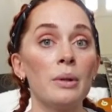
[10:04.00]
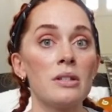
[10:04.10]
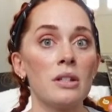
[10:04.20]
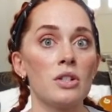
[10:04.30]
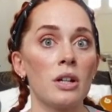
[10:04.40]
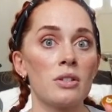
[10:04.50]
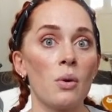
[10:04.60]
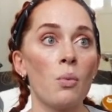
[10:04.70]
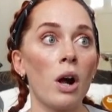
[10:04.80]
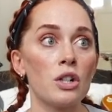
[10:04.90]
would suggest
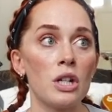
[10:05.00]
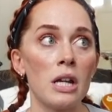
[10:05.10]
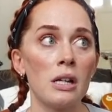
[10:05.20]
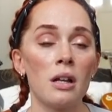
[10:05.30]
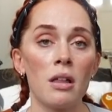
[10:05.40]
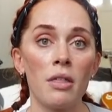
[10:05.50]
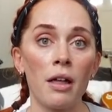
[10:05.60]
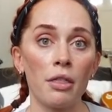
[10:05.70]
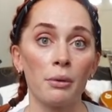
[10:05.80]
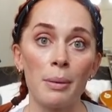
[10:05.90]
watching
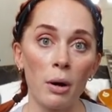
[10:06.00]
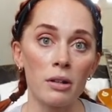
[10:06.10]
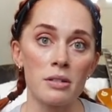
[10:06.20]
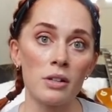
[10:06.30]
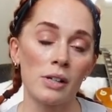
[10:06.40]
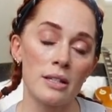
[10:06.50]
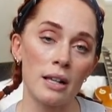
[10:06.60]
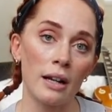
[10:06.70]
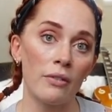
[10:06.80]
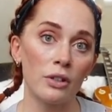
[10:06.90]
that 3-part series
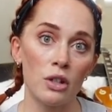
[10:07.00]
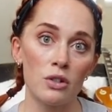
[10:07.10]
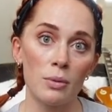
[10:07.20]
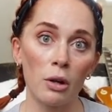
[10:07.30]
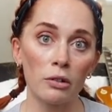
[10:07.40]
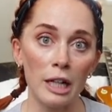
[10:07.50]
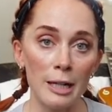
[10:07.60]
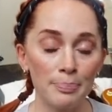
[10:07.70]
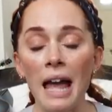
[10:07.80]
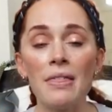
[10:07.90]
that I have on YouTube
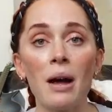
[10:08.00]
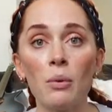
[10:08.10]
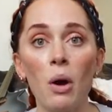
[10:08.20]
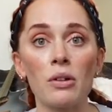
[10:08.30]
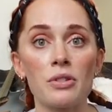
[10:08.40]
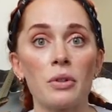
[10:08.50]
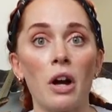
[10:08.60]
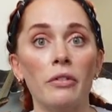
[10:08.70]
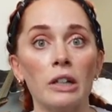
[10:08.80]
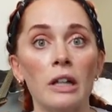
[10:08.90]
already, and that will also
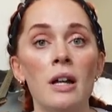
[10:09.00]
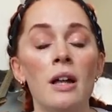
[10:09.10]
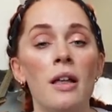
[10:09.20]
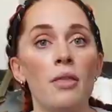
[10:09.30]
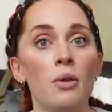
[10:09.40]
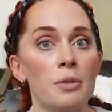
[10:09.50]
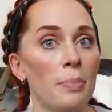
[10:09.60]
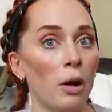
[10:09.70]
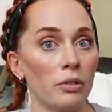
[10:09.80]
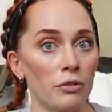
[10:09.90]
cover those
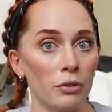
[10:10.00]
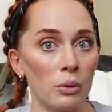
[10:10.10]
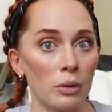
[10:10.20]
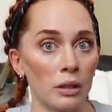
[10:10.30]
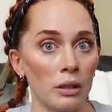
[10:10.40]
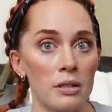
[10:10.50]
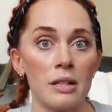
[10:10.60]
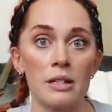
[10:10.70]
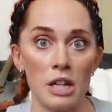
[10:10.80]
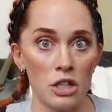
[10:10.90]
pelvic floor
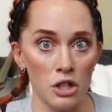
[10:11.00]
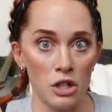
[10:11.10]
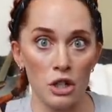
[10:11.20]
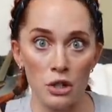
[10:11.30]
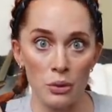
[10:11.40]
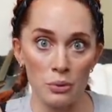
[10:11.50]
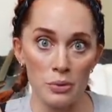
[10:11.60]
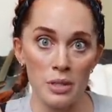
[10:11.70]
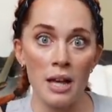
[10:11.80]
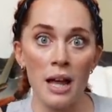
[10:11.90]
sensation
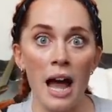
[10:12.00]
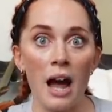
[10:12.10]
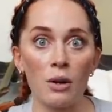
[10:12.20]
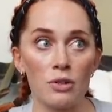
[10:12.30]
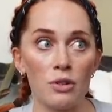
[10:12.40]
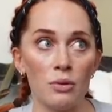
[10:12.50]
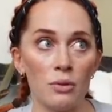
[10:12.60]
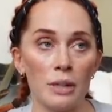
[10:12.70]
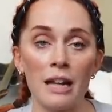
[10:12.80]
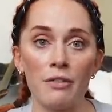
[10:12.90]
cues, how
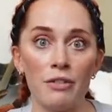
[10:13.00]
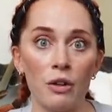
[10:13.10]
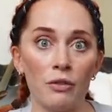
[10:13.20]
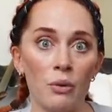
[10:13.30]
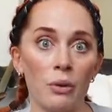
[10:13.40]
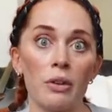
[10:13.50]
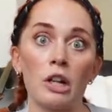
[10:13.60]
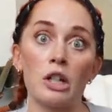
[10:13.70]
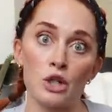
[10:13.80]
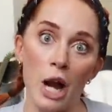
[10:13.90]
to get a feel for the
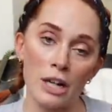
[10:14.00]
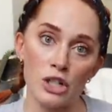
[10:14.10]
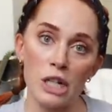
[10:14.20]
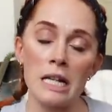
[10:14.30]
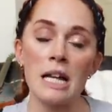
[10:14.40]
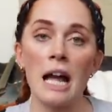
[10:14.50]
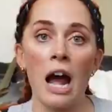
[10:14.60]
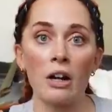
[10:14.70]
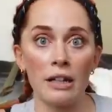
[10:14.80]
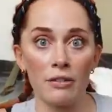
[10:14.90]
contraction,
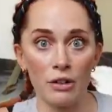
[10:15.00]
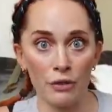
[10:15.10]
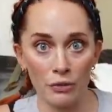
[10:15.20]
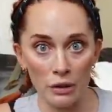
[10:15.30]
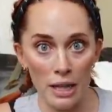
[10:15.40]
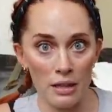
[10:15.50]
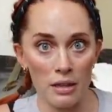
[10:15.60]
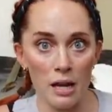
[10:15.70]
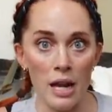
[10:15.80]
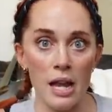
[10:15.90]
how to get a feel for
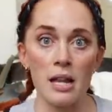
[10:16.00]
lengthening it.